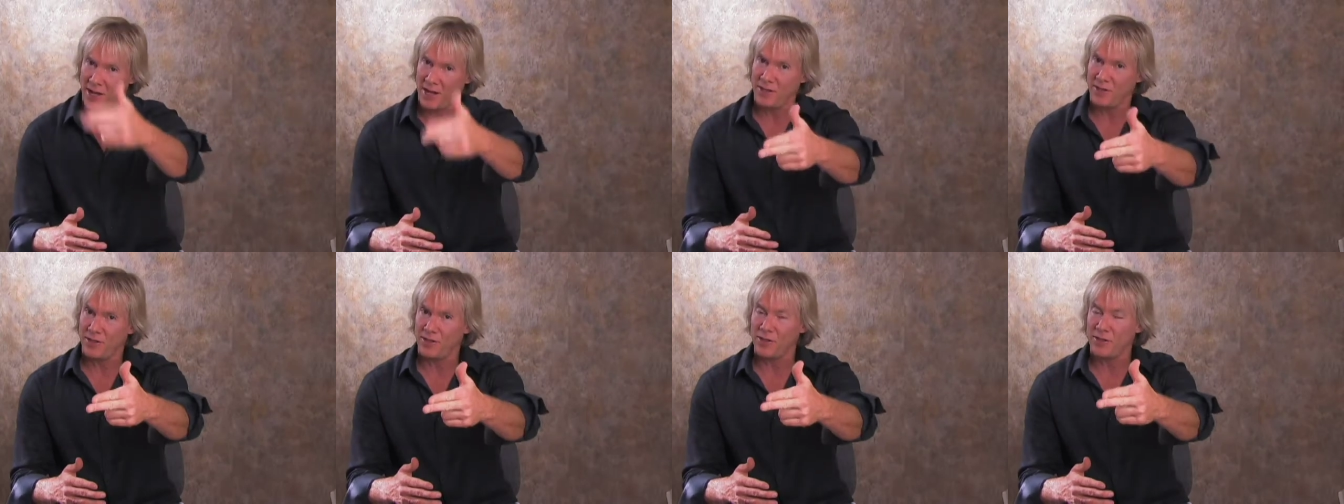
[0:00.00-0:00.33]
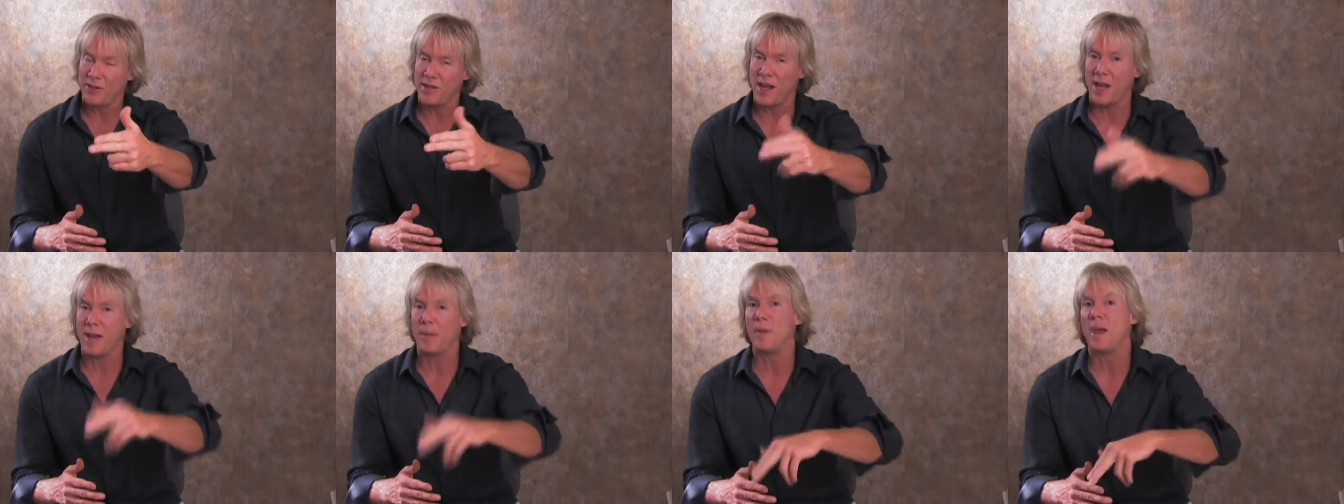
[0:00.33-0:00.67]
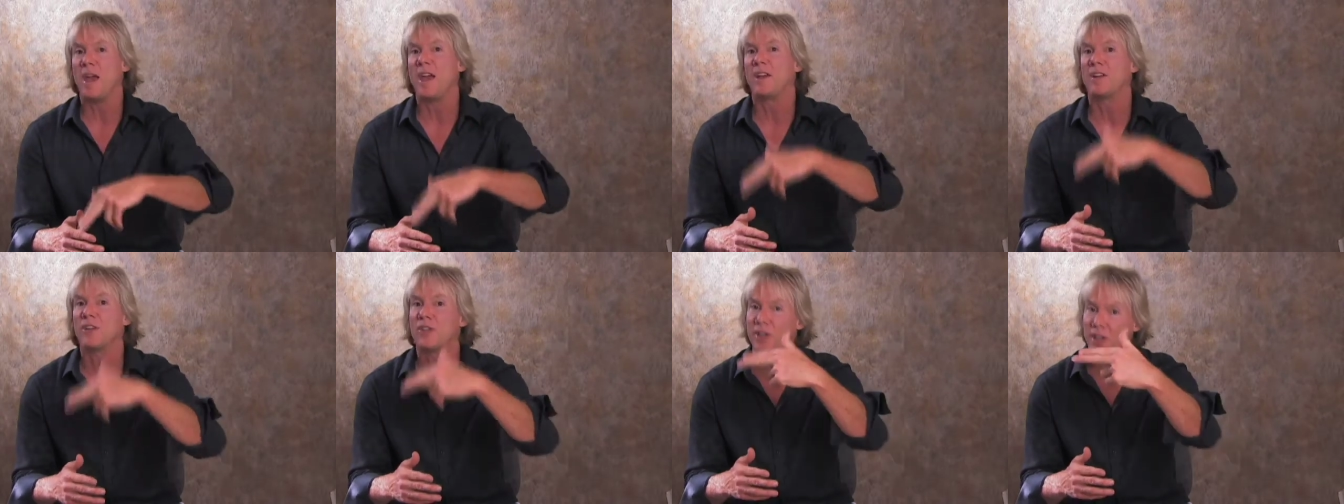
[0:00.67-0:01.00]
enter your name,
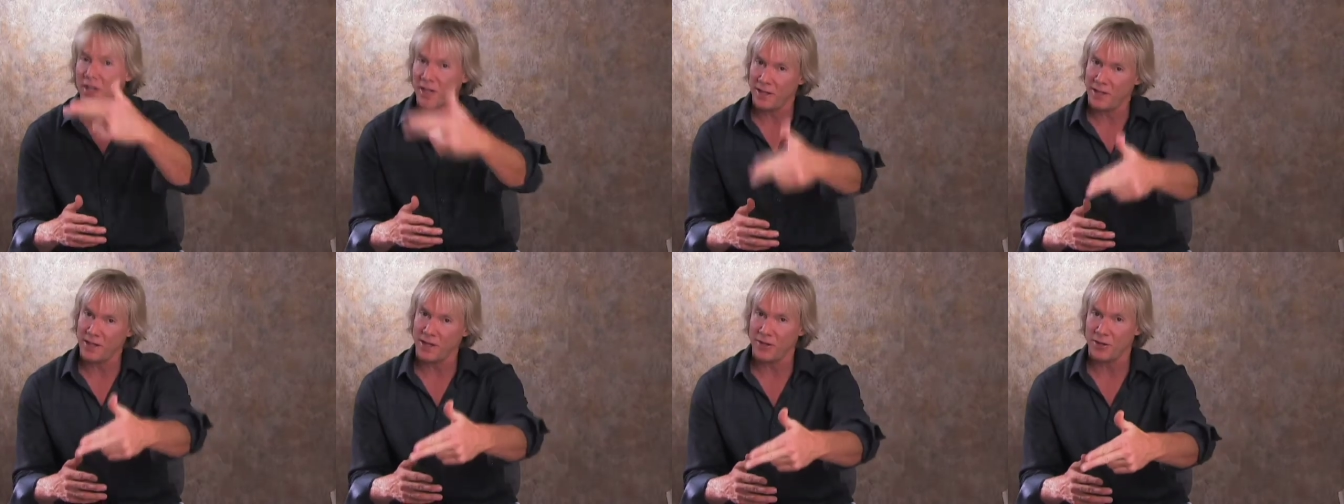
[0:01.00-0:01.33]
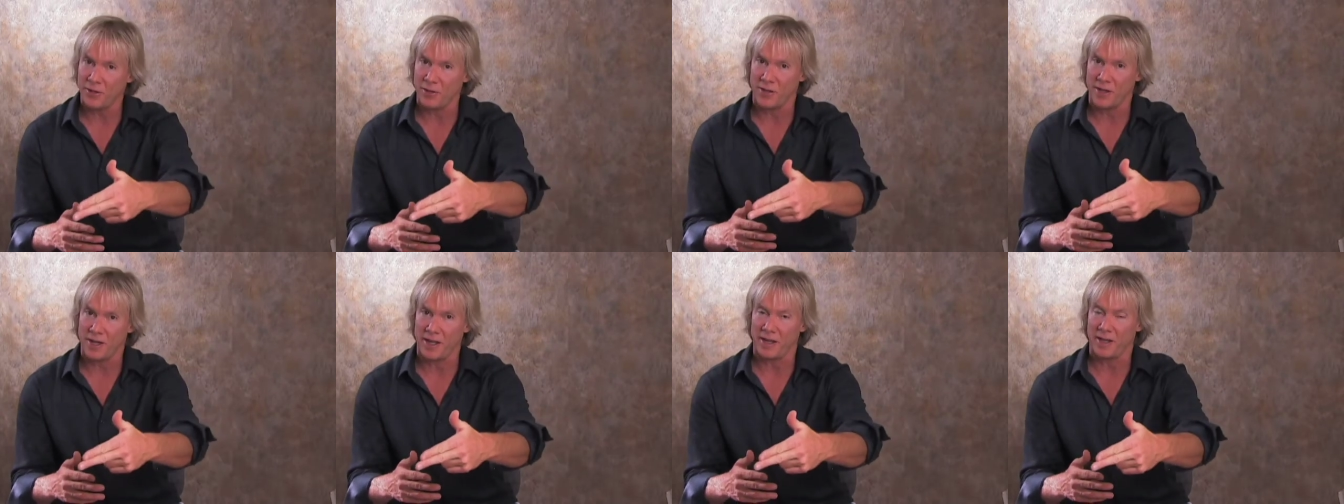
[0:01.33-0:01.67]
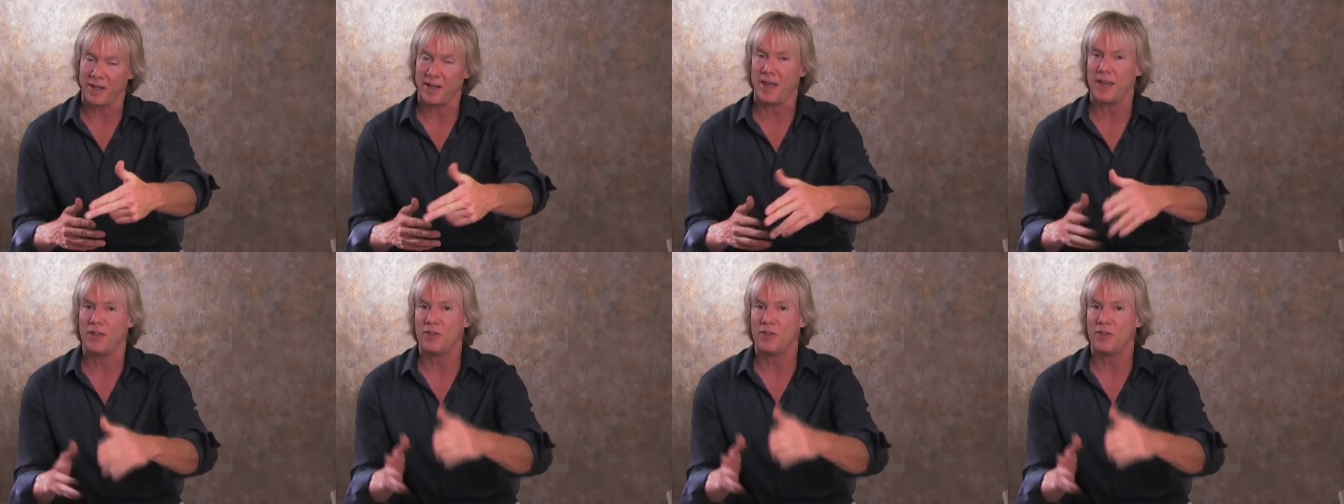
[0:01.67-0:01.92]
and click another link.